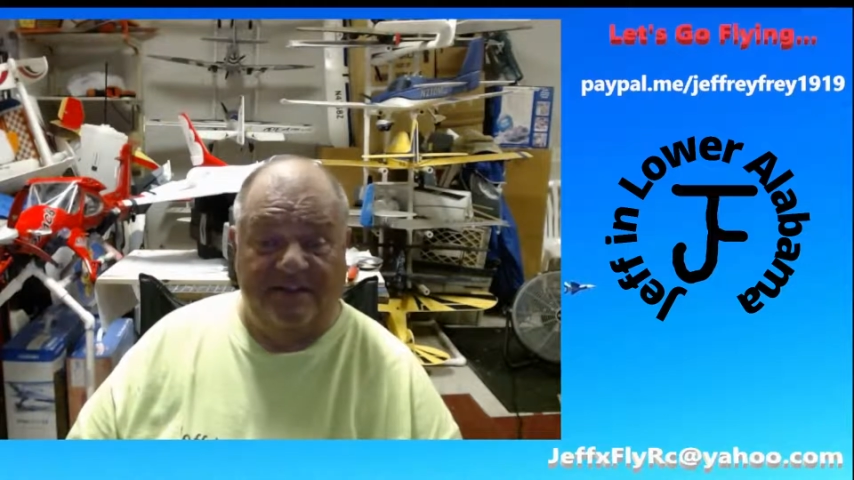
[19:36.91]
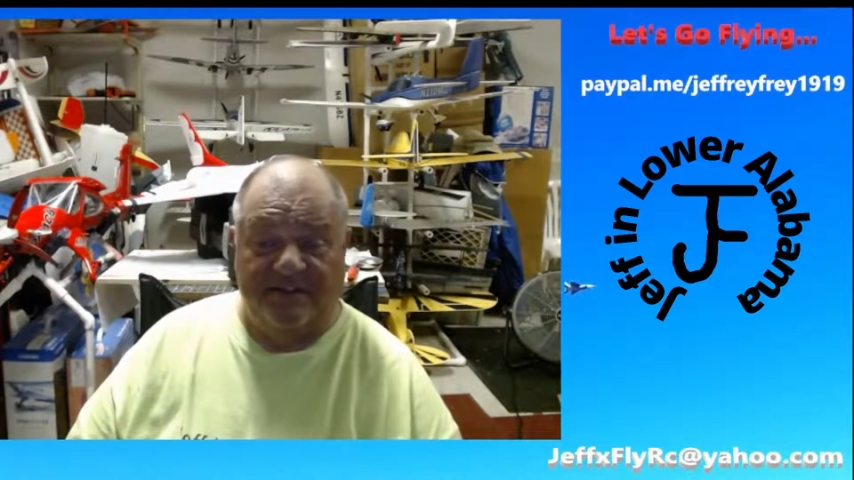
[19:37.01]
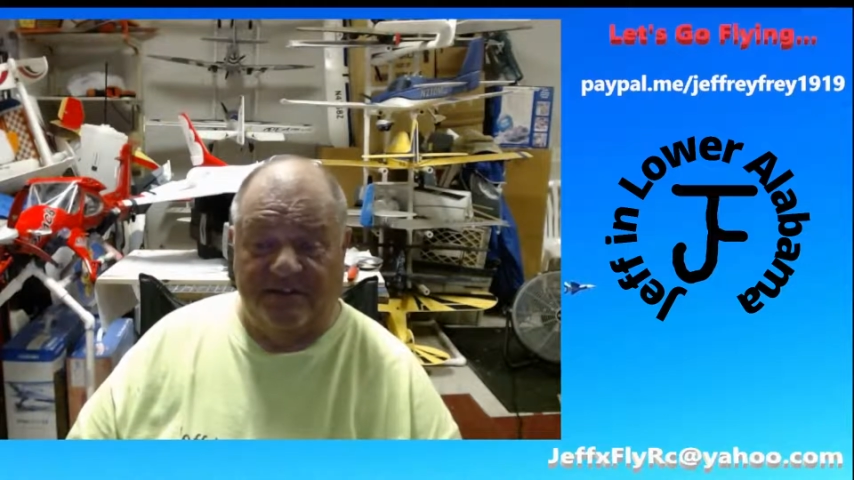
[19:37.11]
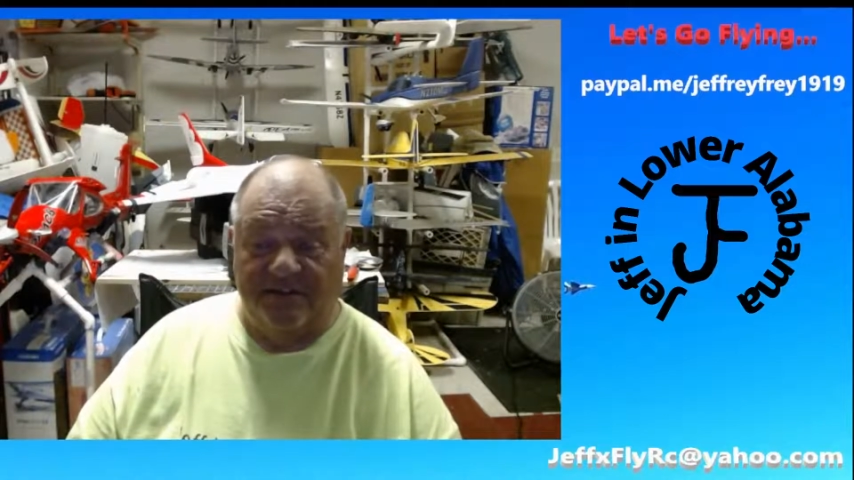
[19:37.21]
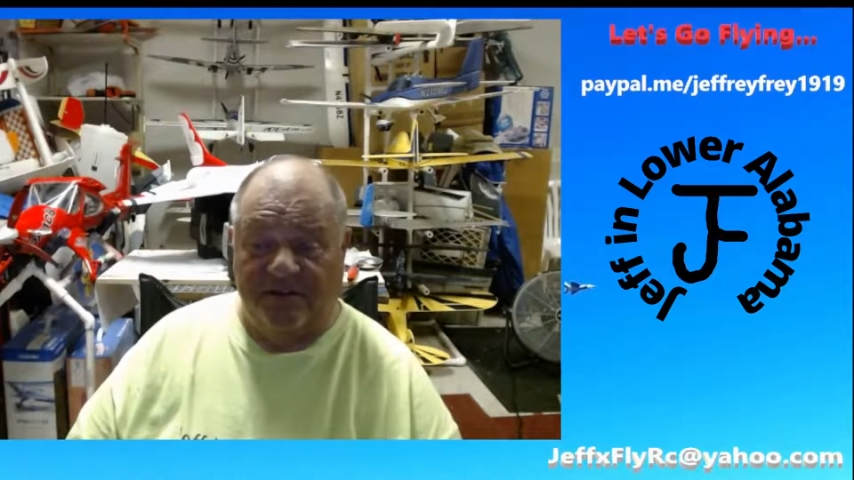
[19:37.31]

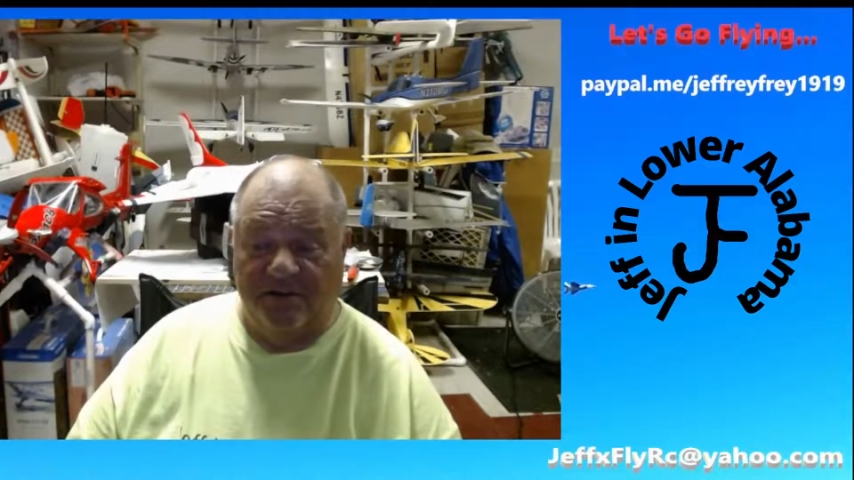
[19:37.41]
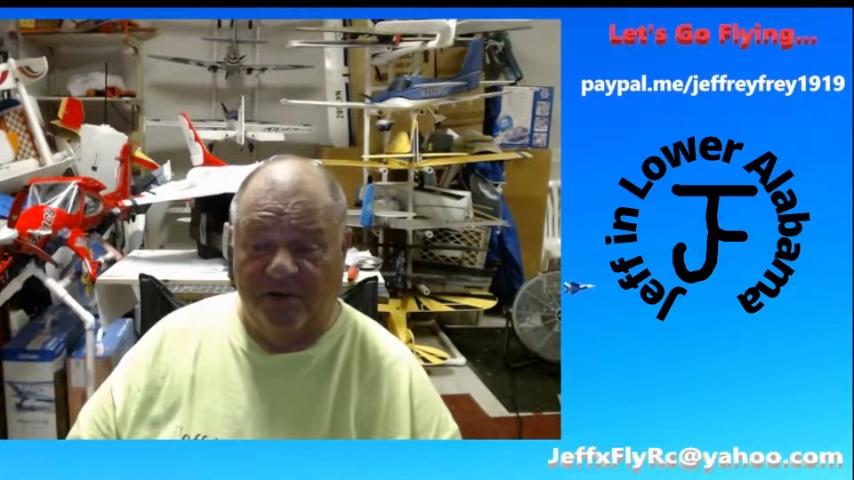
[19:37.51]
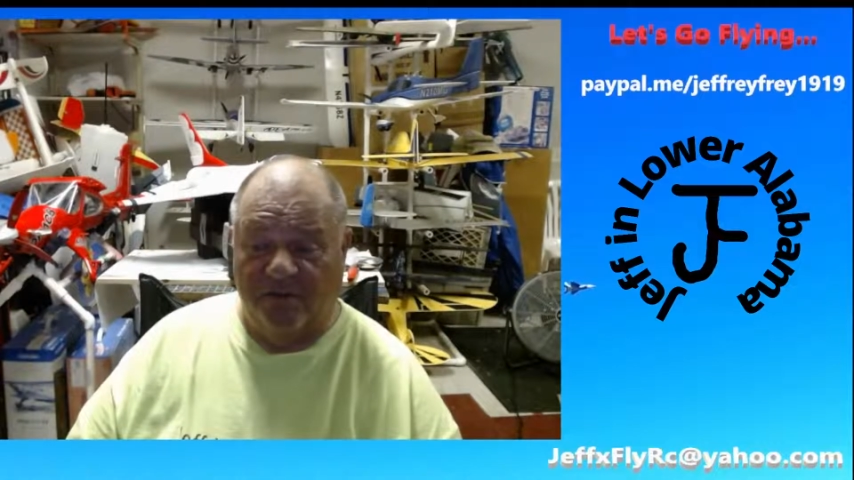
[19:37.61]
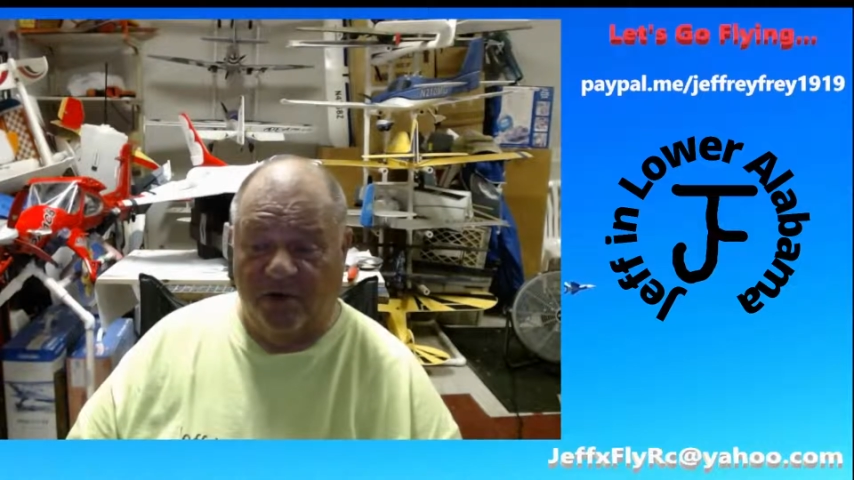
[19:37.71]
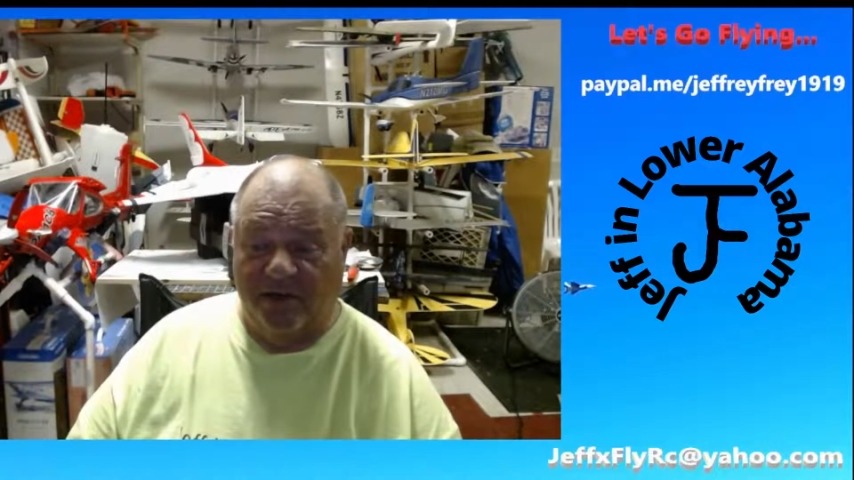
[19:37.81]
so they're
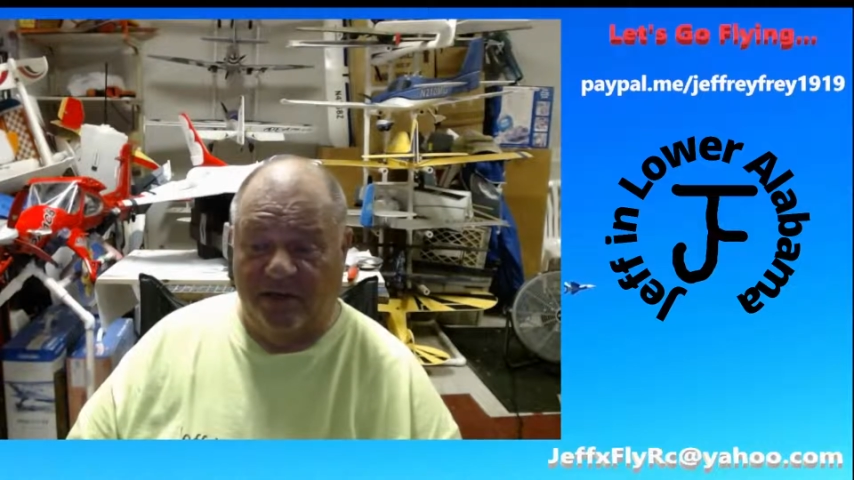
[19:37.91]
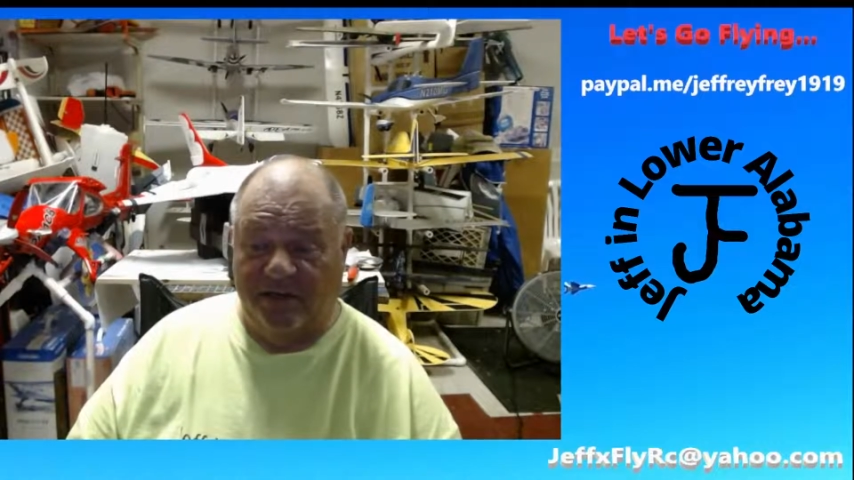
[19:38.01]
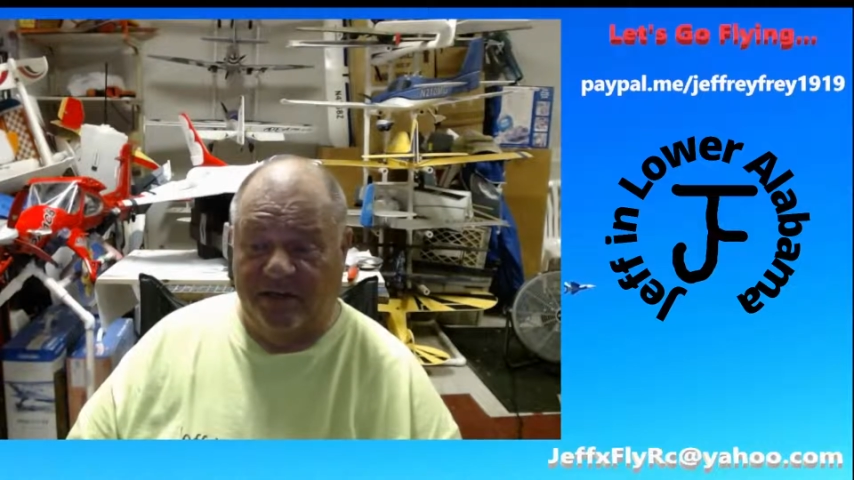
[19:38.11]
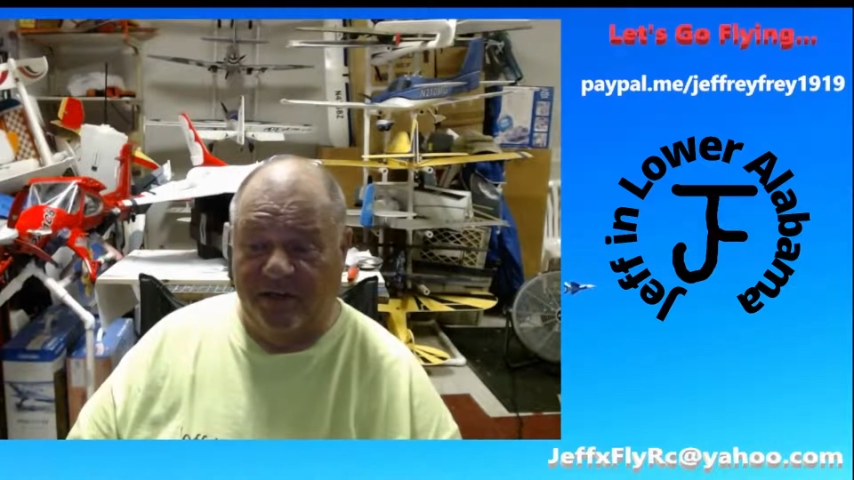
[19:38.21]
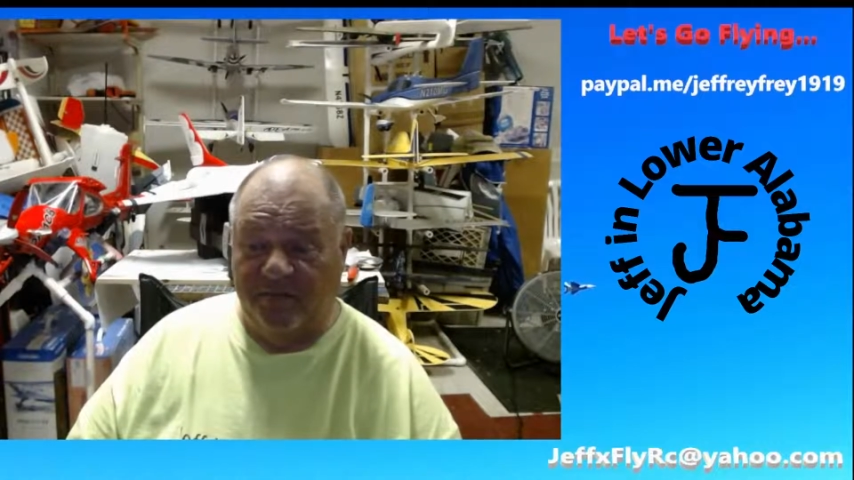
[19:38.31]
working on
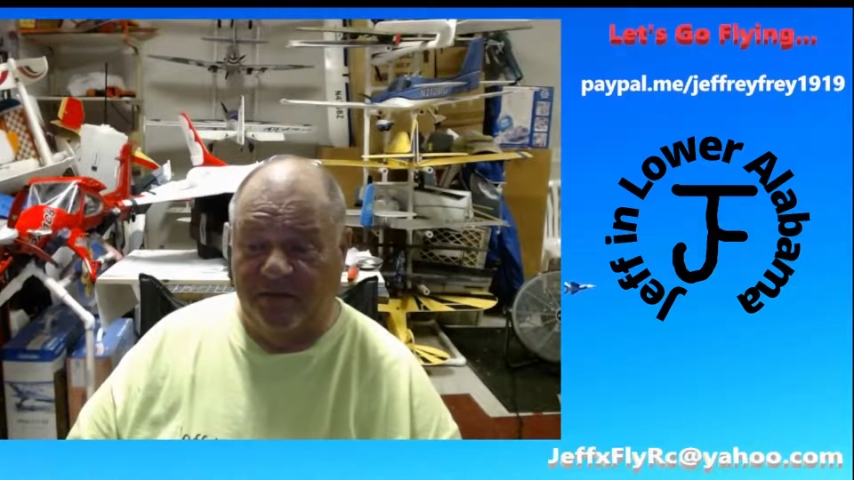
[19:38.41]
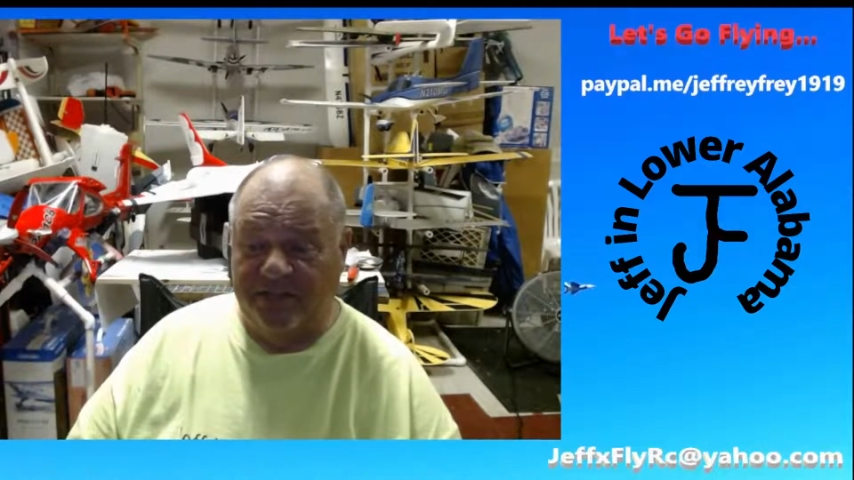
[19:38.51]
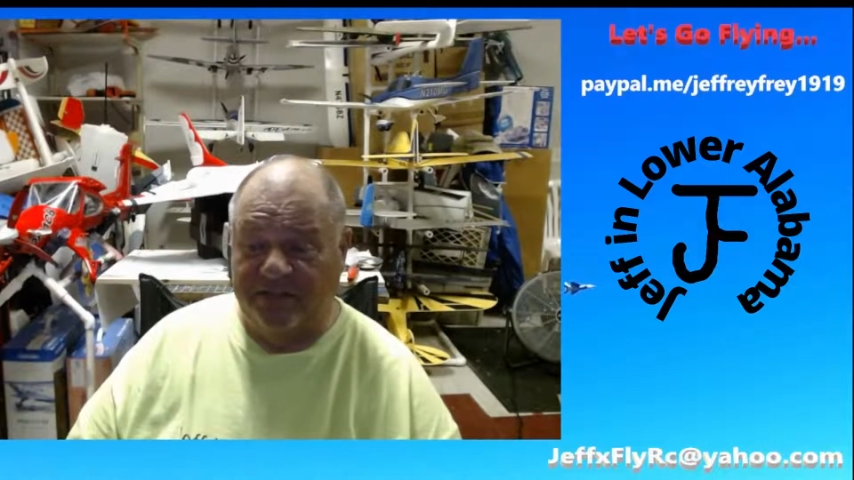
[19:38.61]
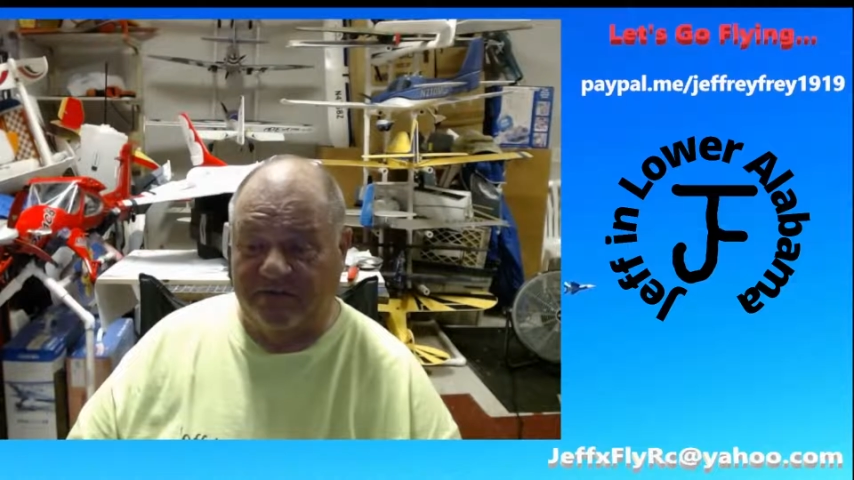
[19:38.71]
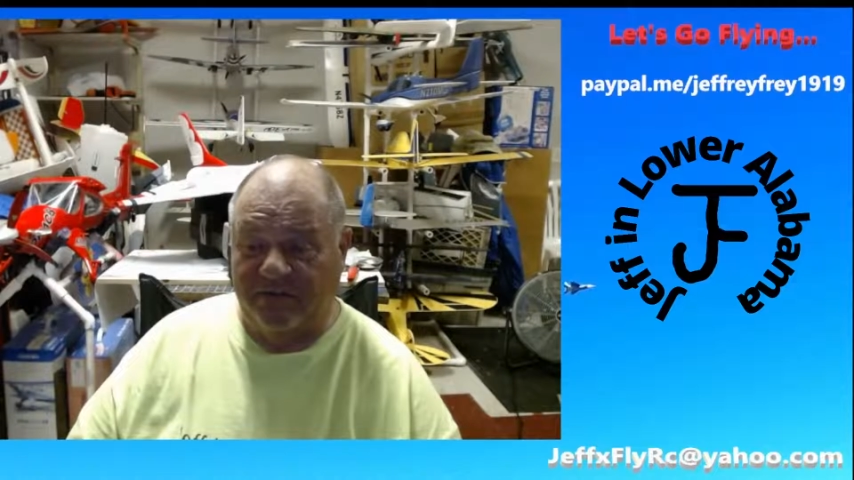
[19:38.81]
another
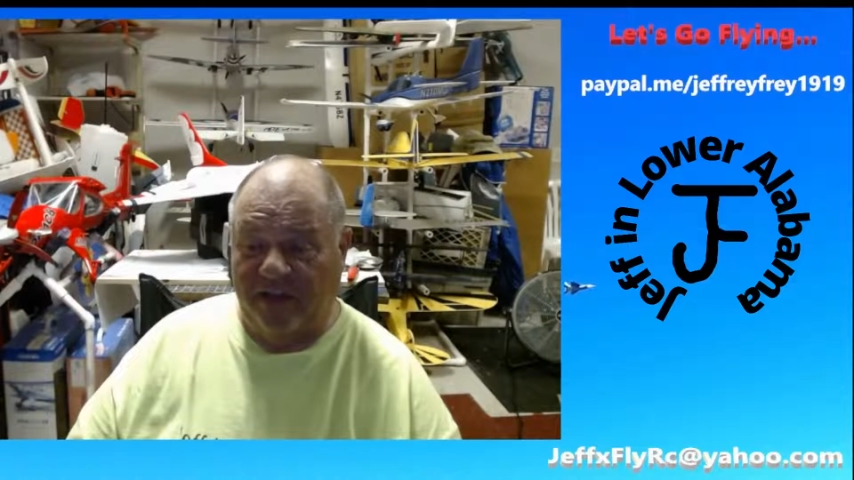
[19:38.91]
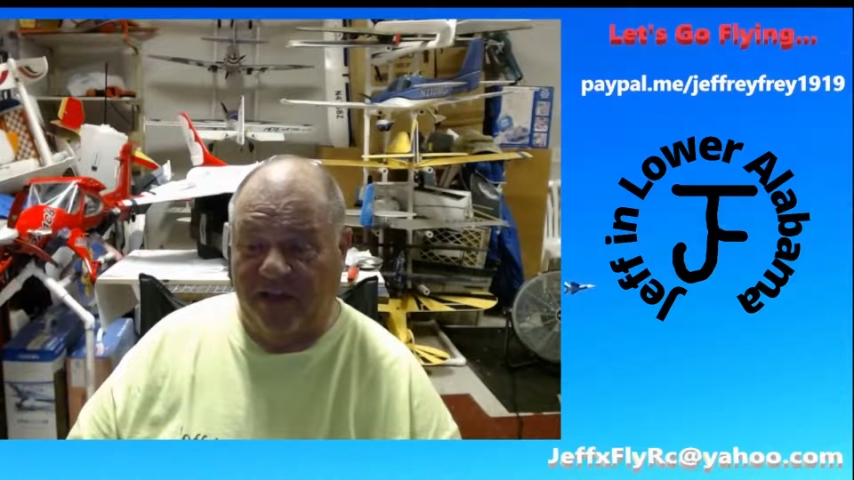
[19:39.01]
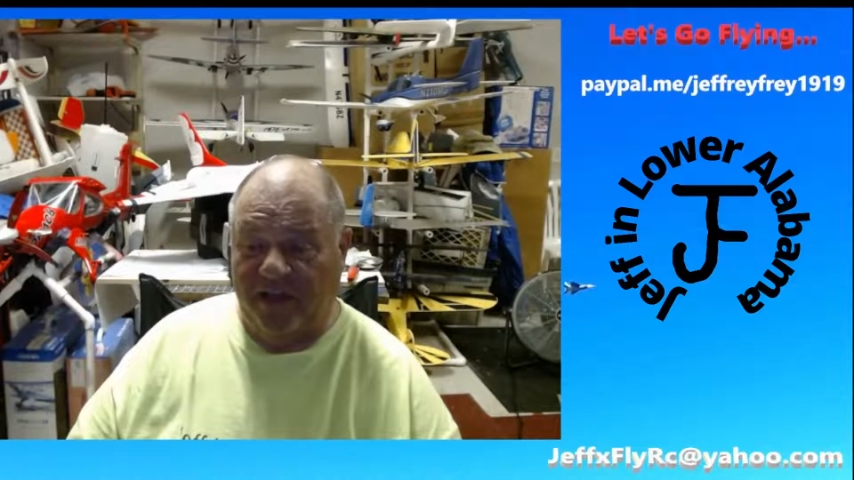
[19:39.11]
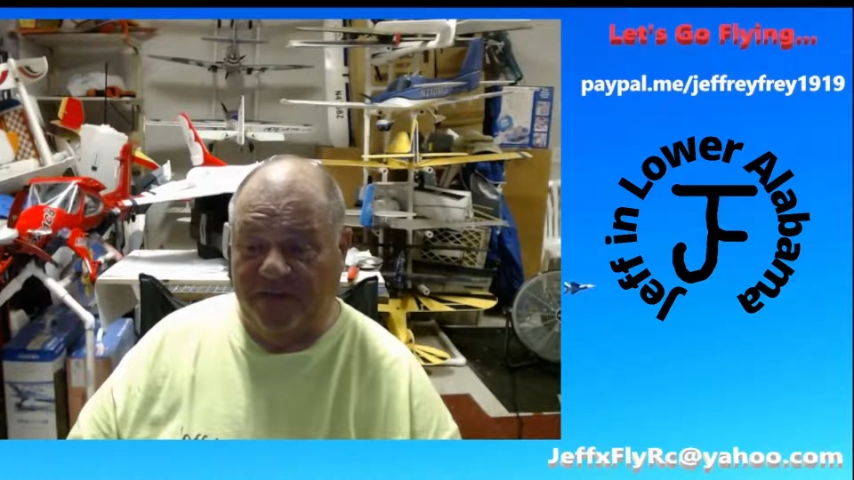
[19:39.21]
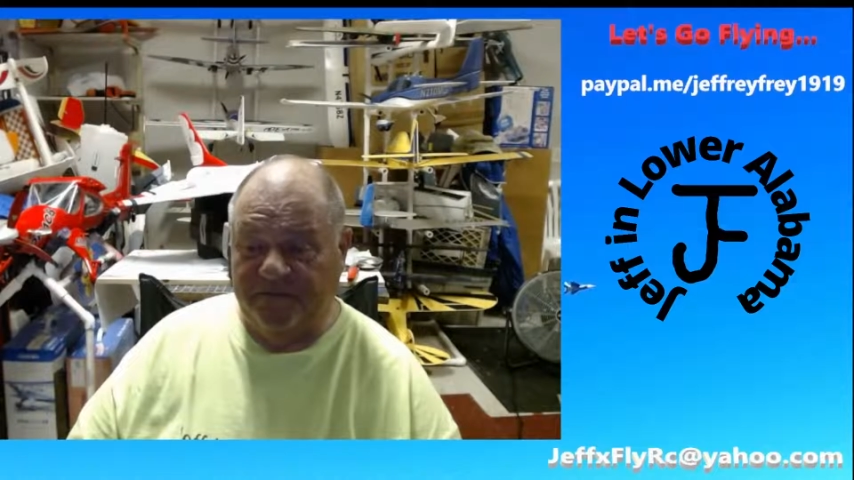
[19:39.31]
place to fly.